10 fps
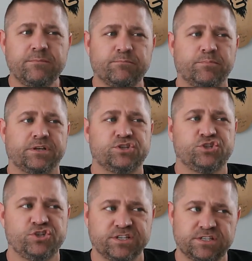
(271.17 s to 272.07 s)
but
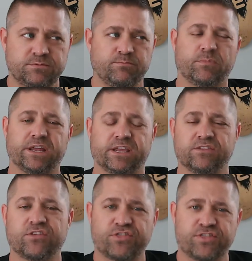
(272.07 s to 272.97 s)
just like in
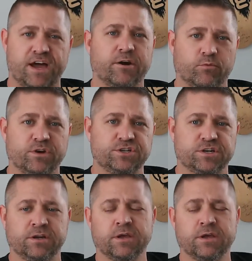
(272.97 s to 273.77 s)
the thigh region.